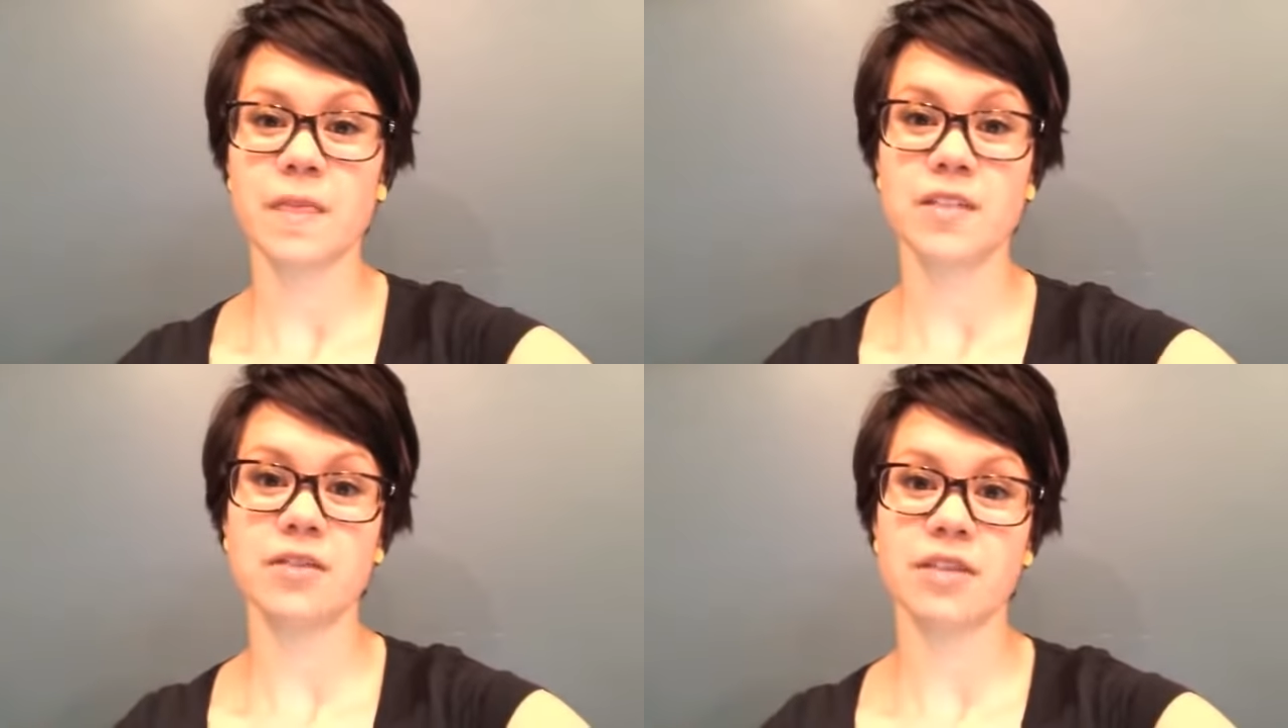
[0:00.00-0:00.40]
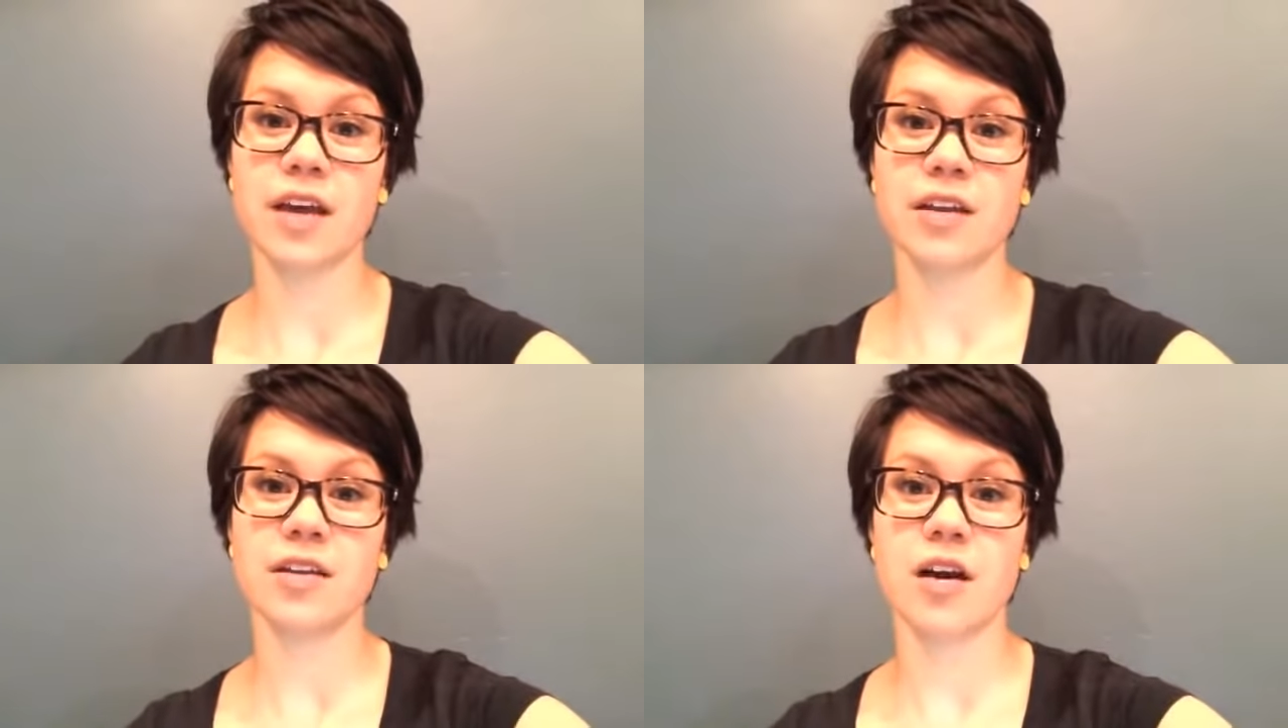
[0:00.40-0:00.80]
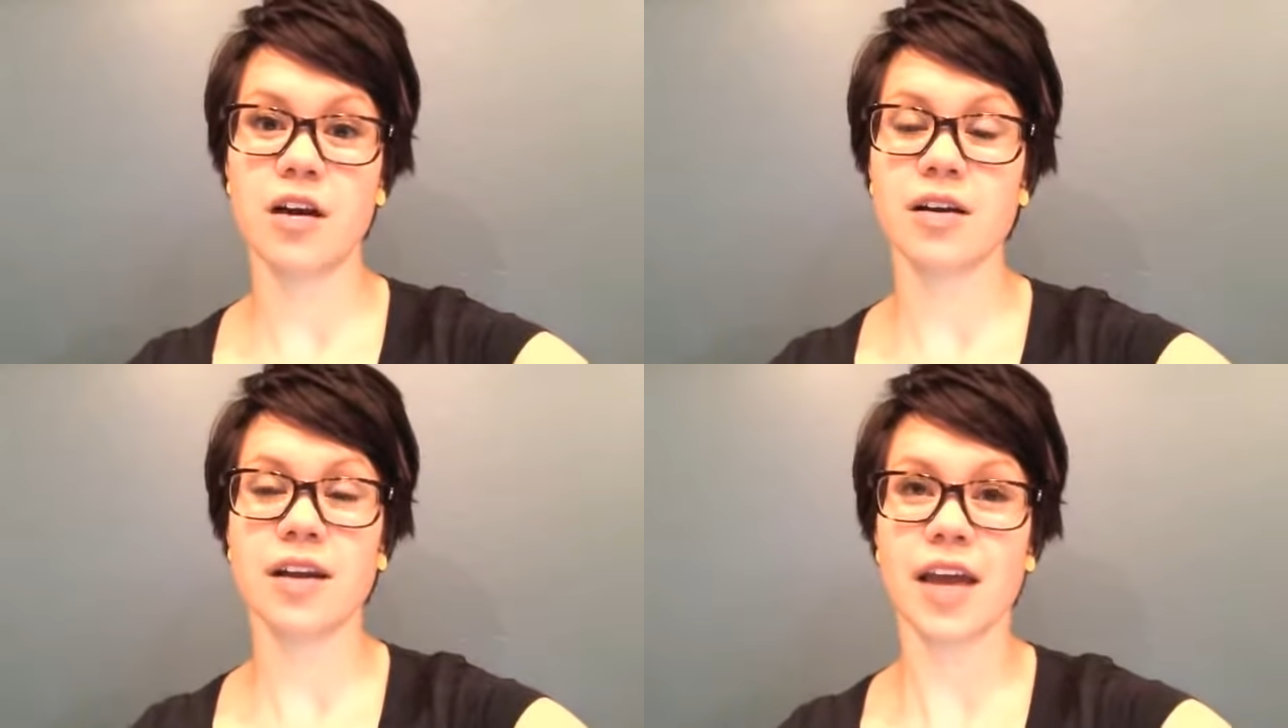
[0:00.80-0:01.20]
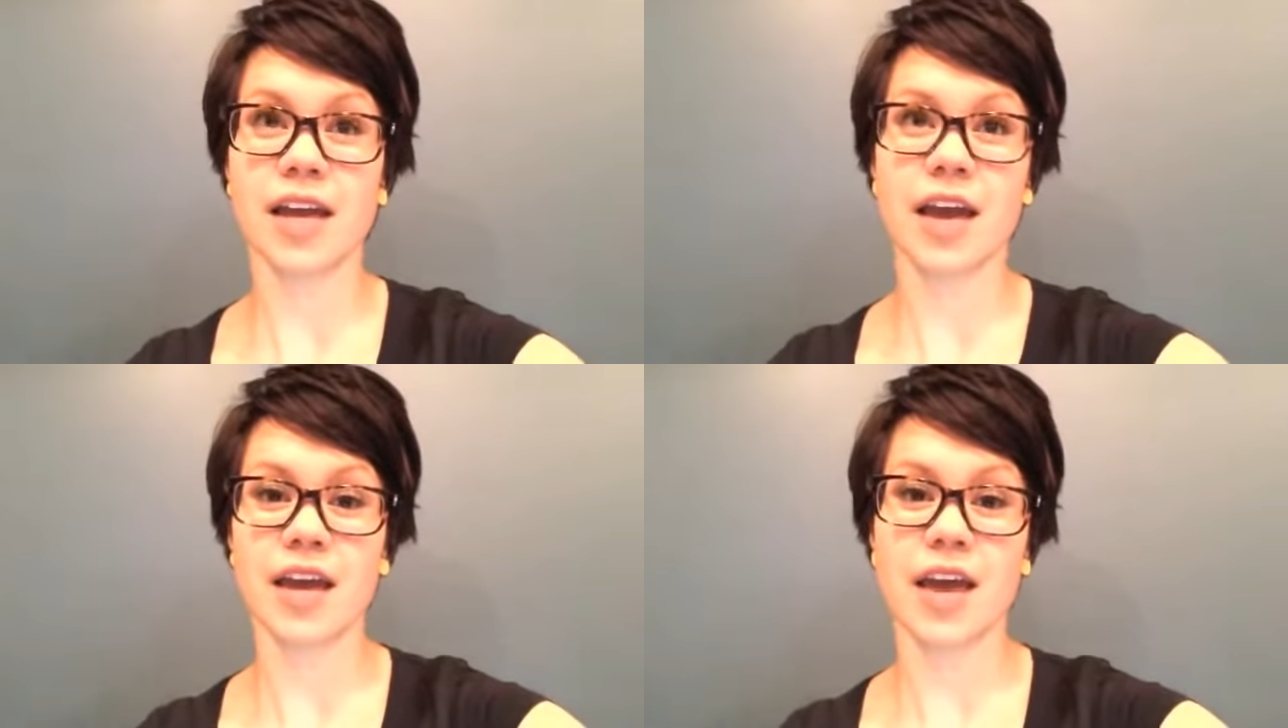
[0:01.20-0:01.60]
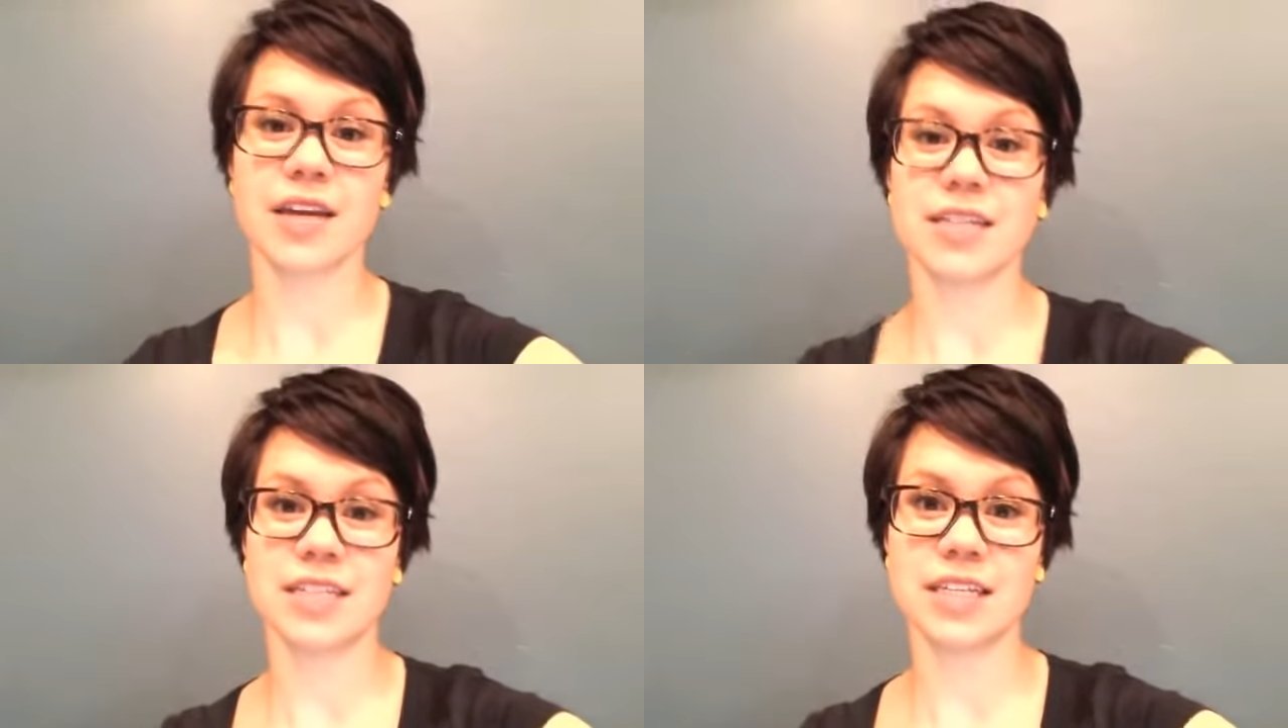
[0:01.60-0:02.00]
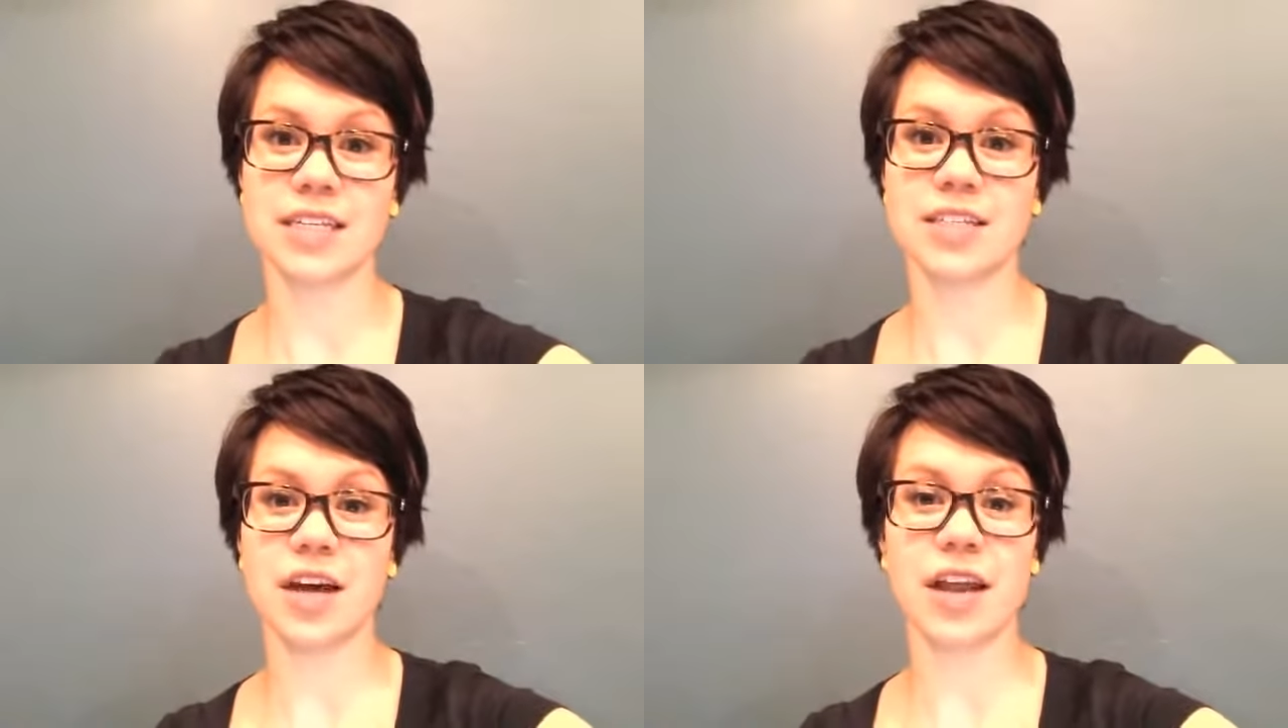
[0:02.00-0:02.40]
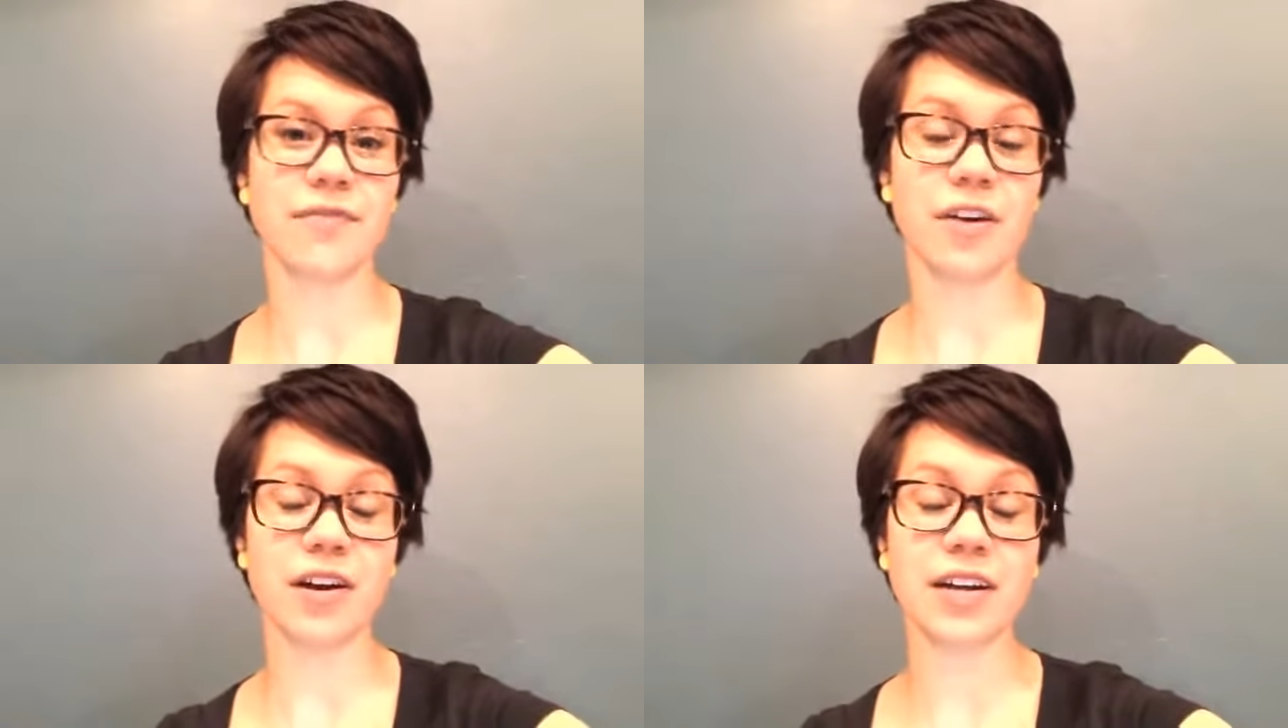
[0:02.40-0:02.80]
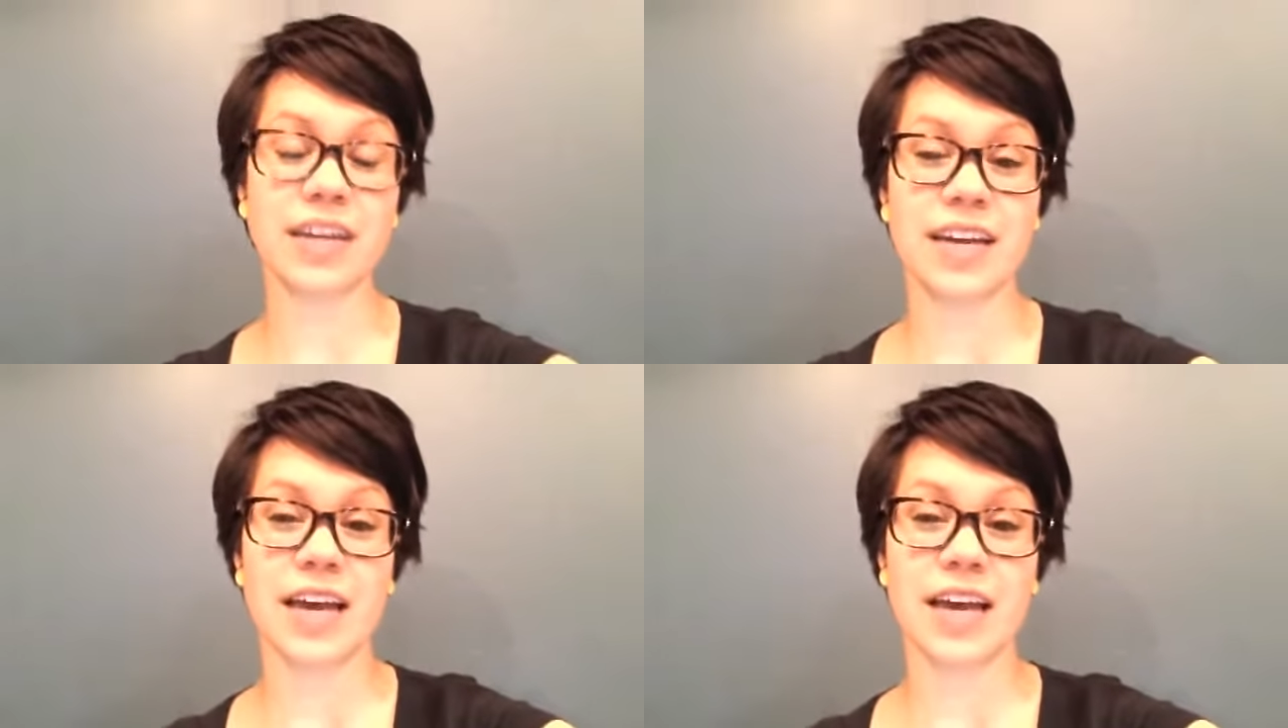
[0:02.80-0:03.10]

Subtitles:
So again, r3aaad.fr.